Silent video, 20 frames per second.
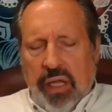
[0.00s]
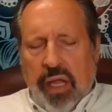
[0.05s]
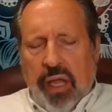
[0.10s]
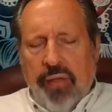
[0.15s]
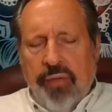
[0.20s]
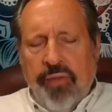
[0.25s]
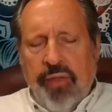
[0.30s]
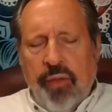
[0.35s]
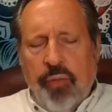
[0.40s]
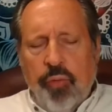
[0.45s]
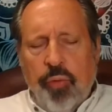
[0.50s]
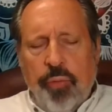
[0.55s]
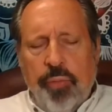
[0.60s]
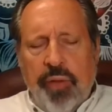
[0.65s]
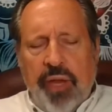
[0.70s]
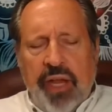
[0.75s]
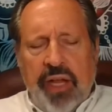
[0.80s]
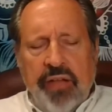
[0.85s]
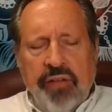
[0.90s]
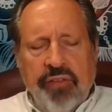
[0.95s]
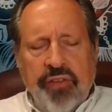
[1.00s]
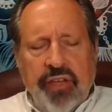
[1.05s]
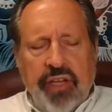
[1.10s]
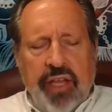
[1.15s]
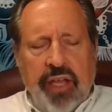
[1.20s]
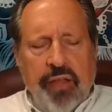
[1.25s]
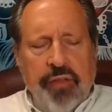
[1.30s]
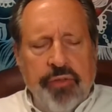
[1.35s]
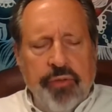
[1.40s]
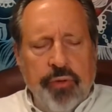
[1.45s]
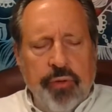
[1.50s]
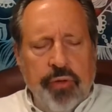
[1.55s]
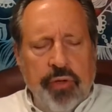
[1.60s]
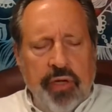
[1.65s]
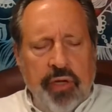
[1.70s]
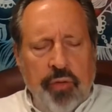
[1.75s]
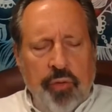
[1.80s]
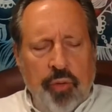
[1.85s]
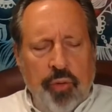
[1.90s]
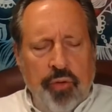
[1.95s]
And they will band together
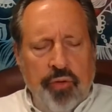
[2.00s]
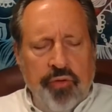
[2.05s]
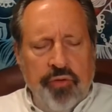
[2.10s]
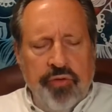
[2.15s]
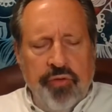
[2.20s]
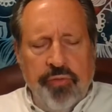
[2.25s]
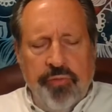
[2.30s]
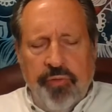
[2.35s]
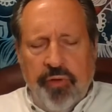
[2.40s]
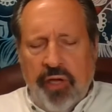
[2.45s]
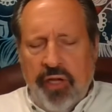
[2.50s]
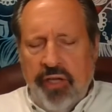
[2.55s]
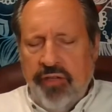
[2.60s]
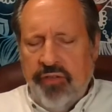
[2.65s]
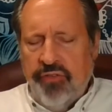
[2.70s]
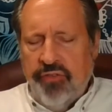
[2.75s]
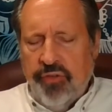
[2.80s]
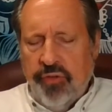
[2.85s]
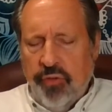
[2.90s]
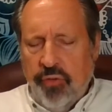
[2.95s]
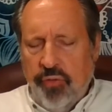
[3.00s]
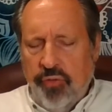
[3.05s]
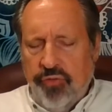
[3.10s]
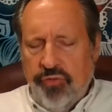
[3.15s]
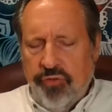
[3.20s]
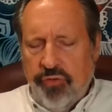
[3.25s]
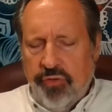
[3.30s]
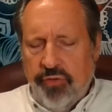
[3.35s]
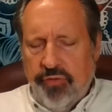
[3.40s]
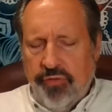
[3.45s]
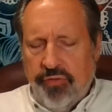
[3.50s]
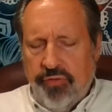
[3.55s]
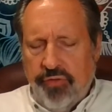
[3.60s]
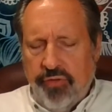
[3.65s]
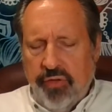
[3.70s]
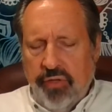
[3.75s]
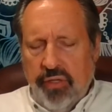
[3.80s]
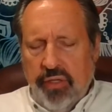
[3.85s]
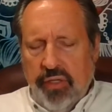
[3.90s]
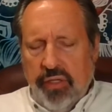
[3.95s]
in order to find solutions
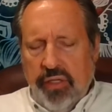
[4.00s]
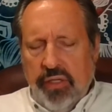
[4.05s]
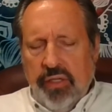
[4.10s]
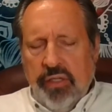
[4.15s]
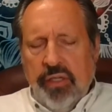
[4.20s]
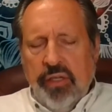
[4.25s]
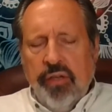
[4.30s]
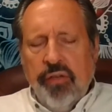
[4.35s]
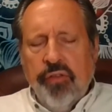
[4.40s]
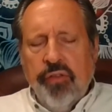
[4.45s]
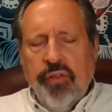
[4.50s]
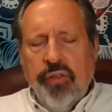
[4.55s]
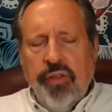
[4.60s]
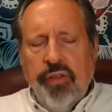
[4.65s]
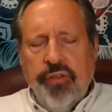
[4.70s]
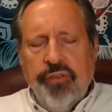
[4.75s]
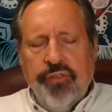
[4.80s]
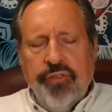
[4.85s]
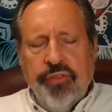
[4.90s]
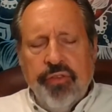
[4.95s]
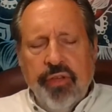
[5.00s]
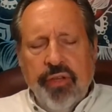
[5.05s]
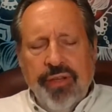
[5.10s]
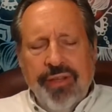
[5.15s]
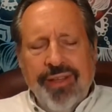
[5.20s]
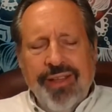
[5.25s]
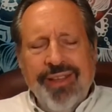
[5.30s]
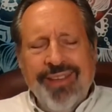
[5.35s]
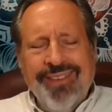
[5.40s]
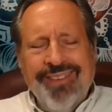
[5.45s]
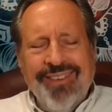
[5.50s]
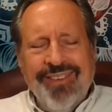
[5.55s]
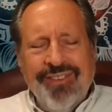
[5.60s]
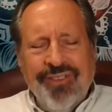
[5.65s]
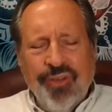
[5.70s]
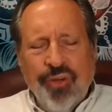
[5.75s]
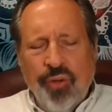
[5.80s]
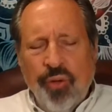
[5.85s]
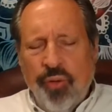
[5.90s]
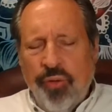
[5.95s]
to this
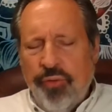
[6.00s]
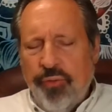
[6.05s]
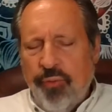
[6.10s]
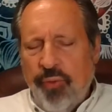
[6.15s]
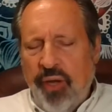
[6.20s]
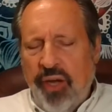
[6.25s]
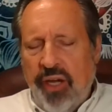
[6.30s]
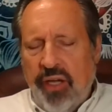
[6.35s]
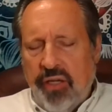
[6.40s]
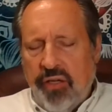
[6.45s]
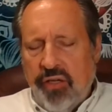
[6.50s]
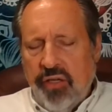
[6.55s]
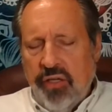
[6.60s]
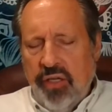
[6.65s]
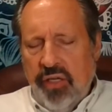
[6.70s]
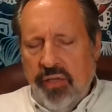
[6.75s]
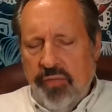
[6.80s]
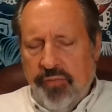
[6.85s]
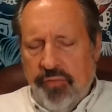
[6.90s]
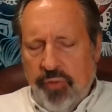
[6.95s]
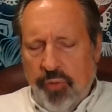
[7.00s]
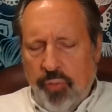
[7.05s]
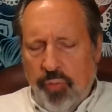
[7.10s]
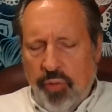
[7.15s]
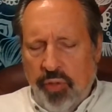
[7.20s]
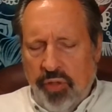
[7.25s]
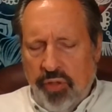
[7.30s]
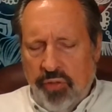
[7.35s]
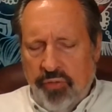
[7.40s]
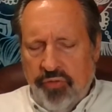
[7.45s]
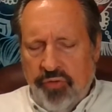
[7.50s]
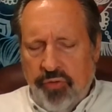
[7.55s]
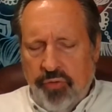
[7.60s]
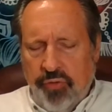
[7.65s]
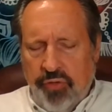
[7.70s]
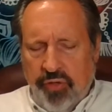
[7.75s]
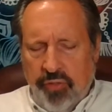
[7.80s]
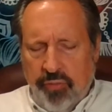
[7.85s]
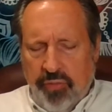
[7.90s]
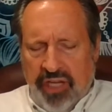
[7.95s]
additional threat, if you will, to
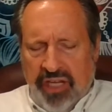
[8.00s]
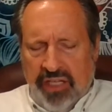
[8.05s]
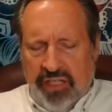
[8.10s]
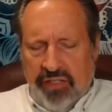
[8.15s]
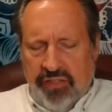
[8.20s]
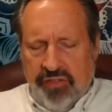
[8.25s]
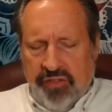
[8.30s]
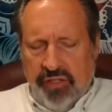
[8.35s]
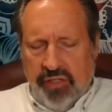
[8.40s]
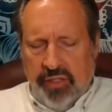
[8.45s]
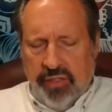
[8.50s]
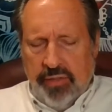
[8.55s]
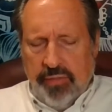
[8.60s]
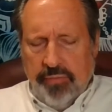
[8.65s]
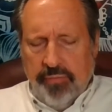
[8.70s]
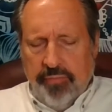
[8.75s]
humanity.